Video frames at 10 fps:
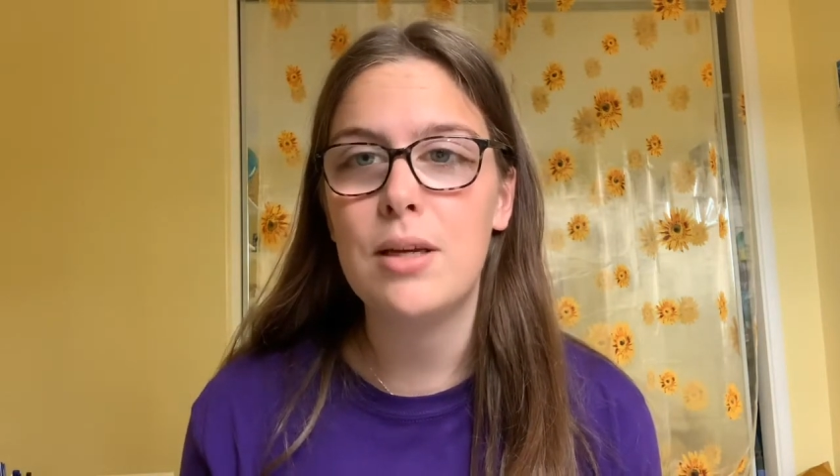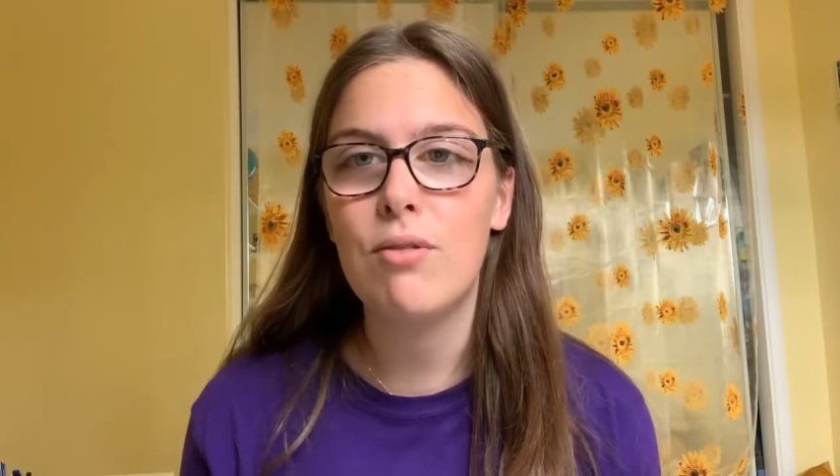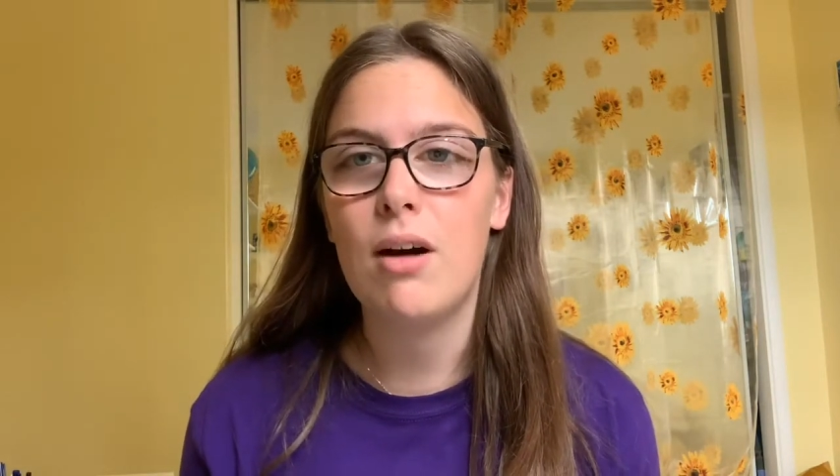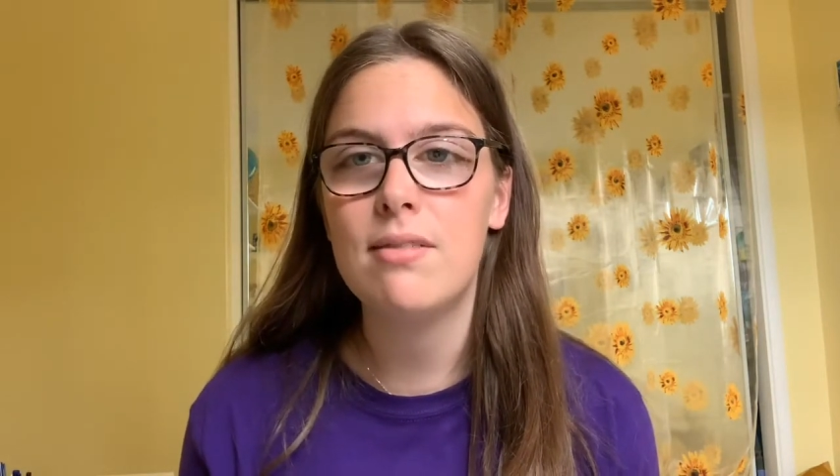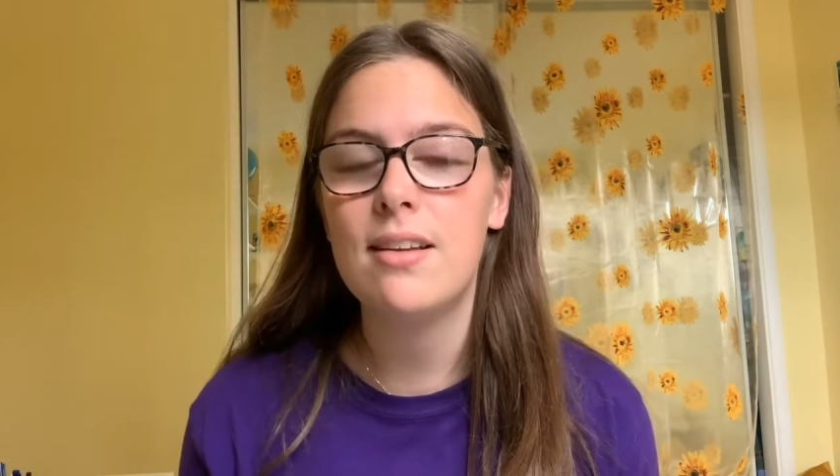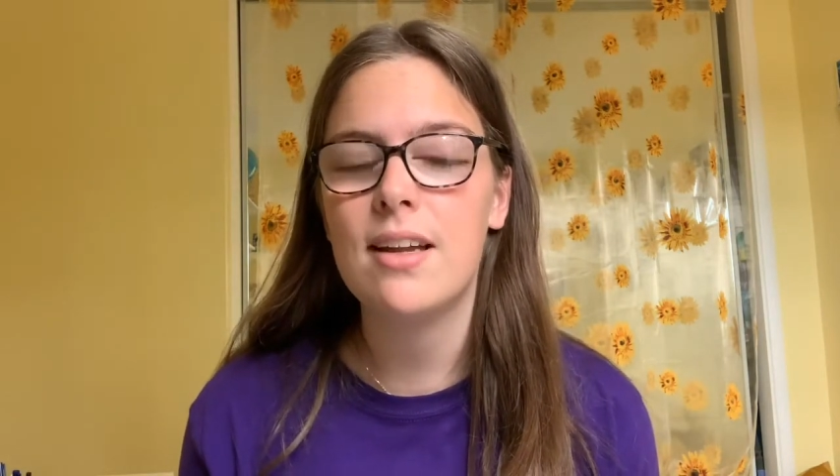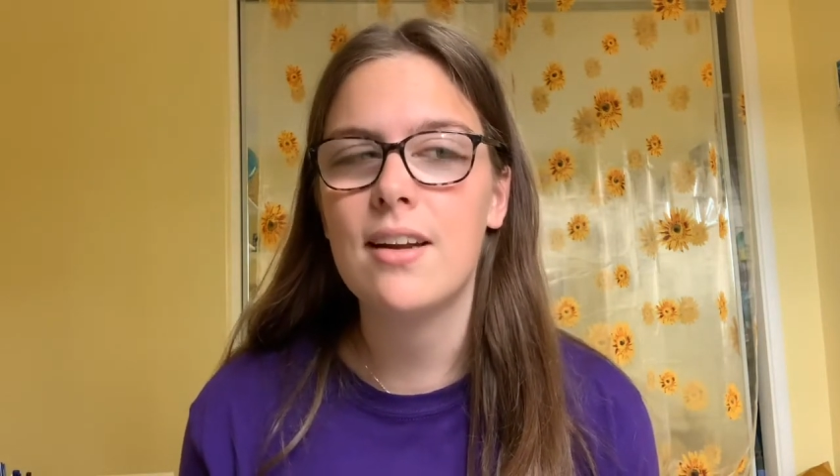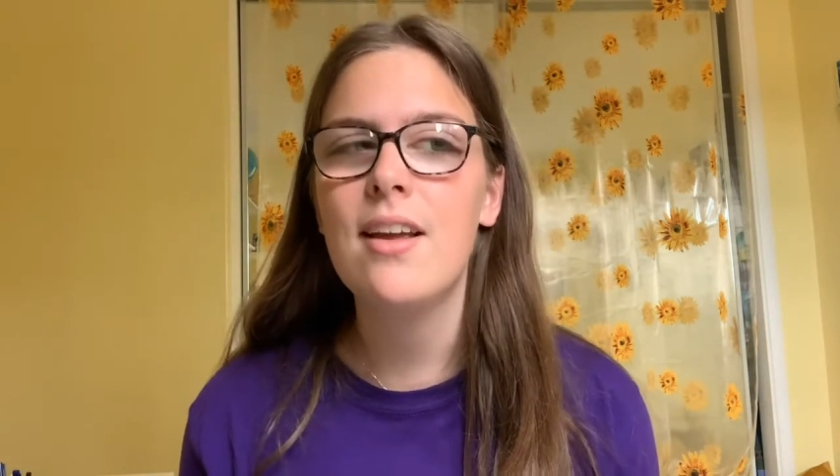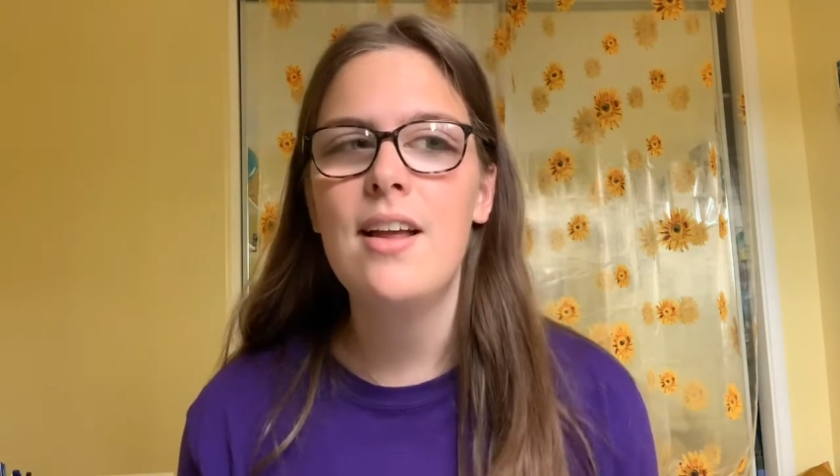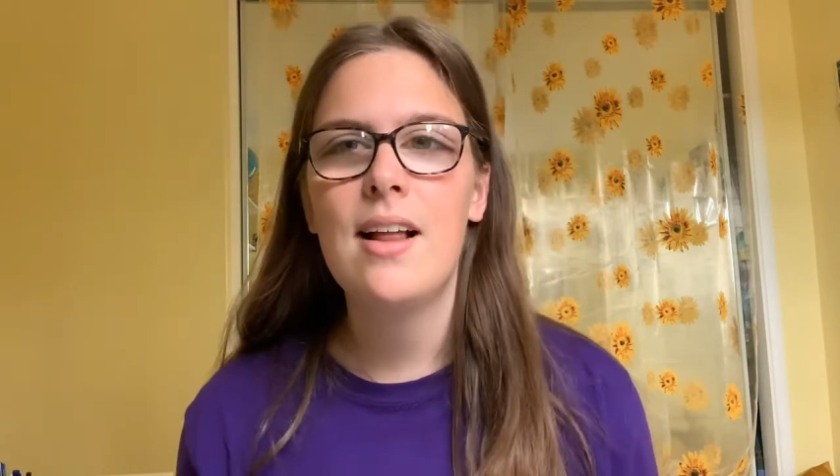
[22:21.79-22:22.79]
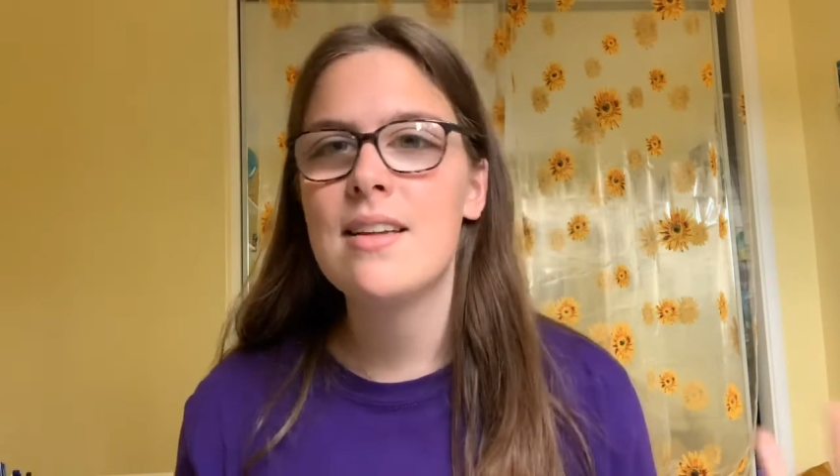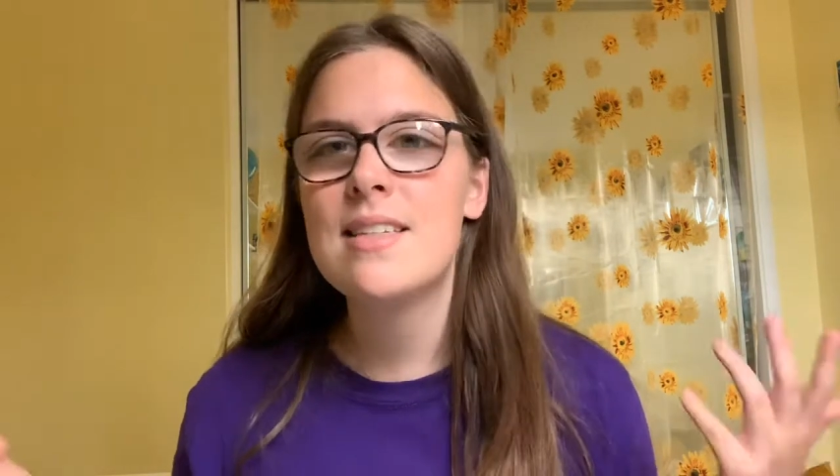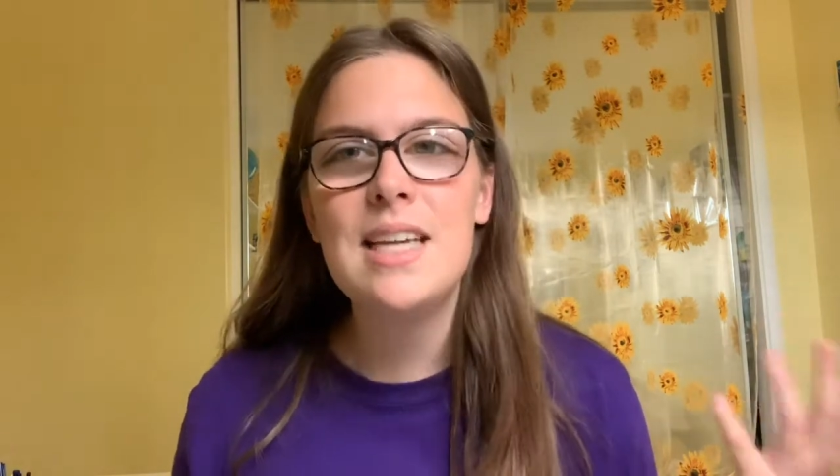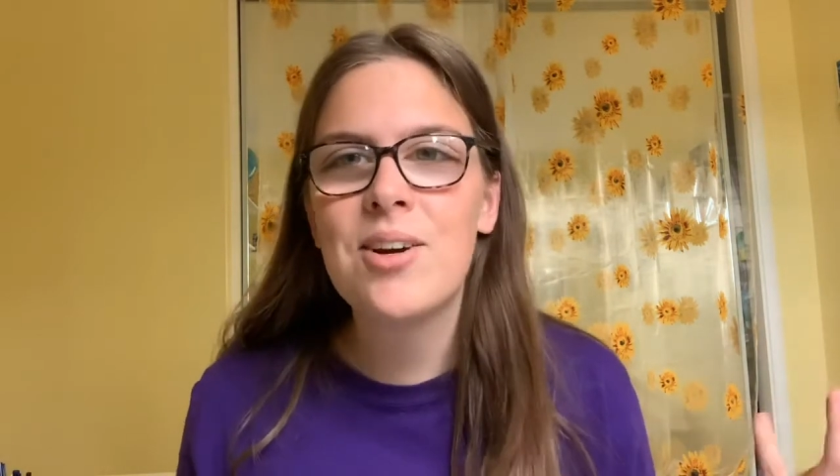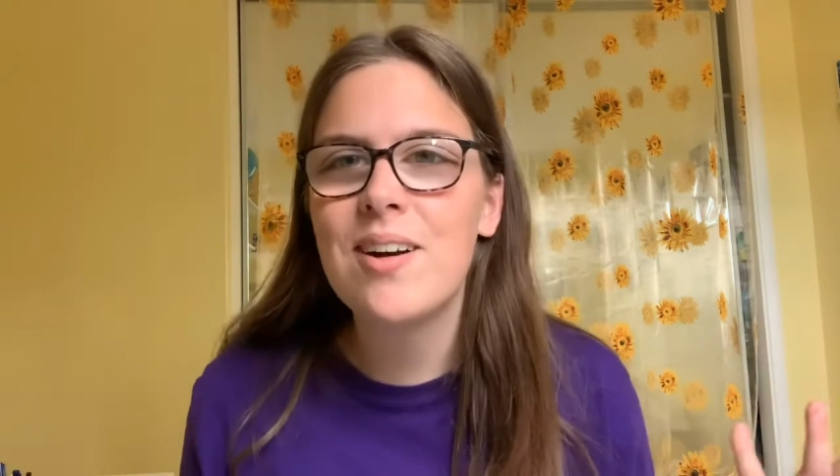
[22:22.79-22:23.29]
rather than
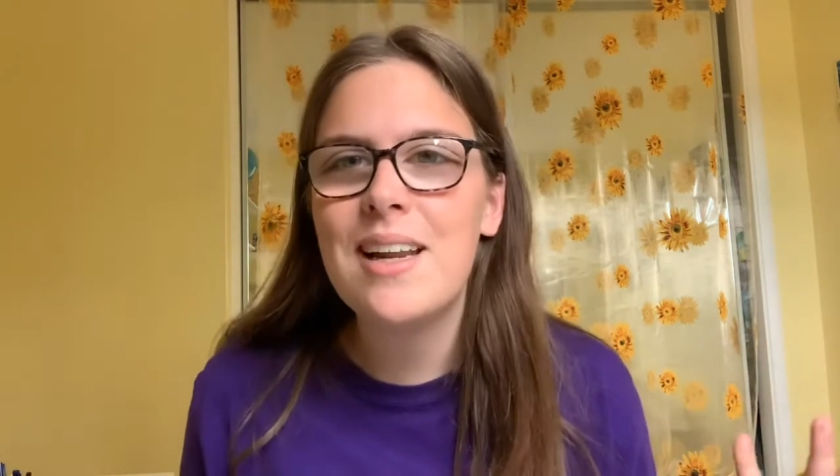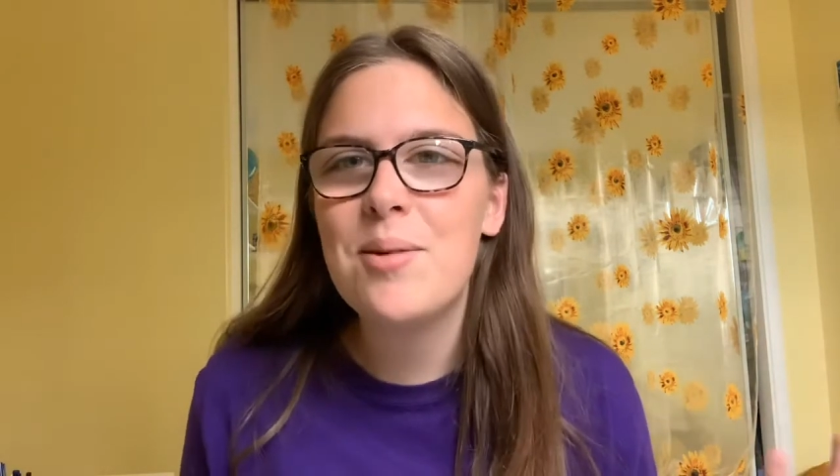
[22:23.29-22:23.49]
secretly